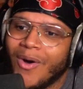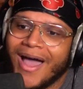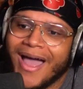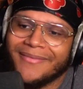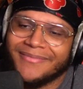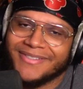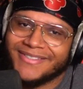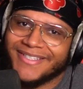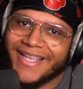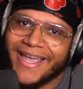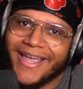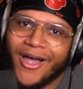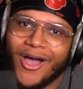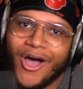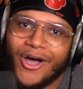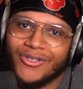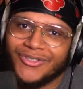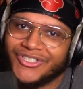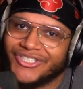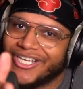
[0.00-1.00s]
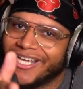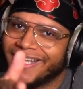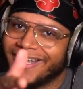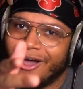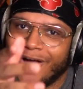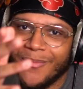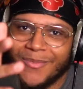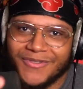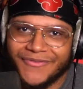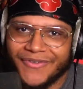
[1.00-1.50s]
have to say, oh shit,
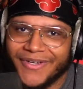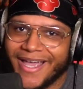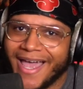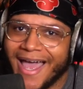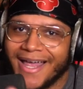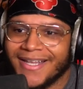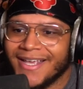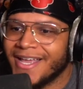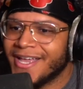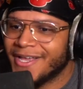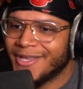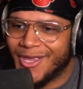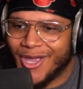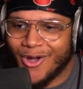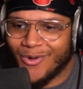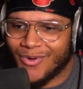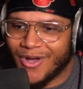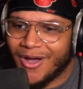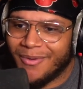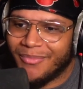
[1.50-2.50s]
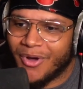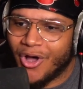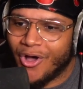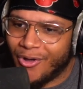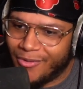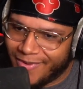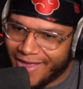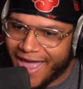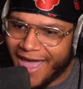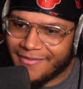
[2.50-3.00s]
almost forgot. Yo,
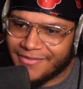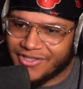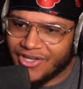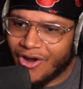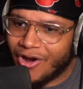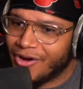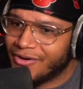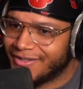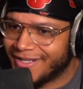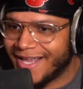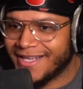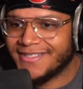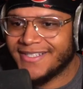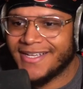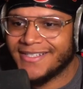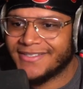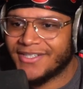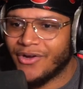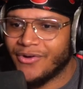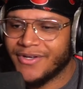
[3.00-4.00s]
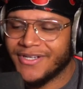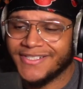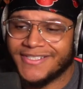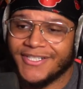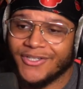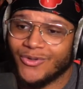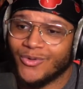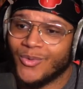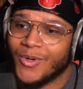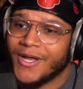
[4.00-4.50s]
Gumball Avatar, that's not starting
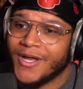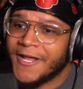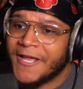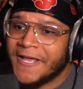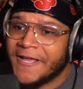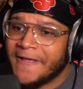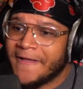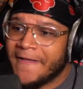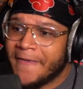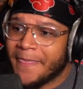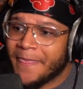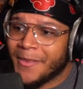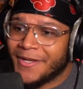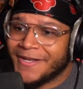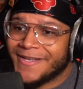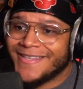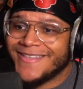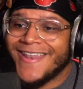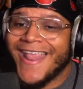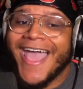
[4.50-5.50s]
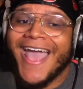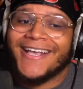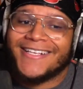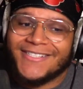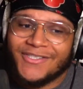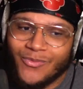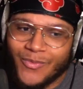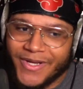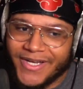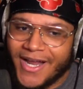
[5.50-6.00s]
until
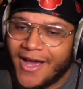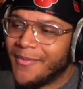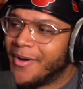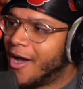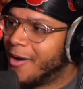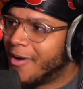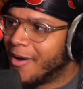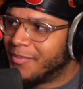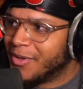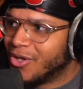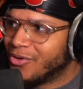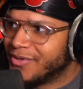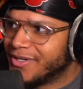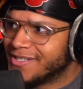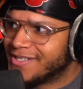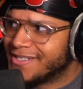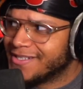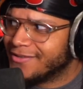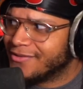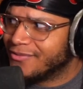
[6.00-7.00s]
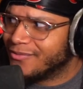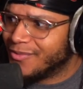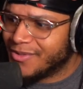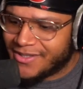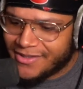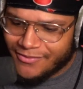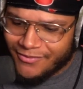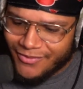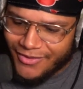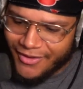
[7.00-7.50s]
next week. I'm uploading this in, what
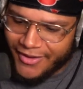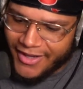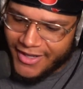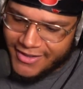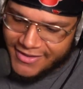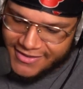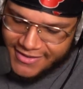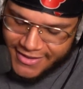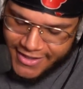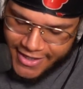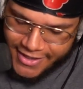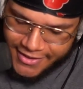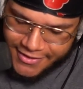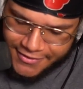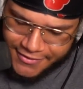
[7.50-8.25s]
the hell is today?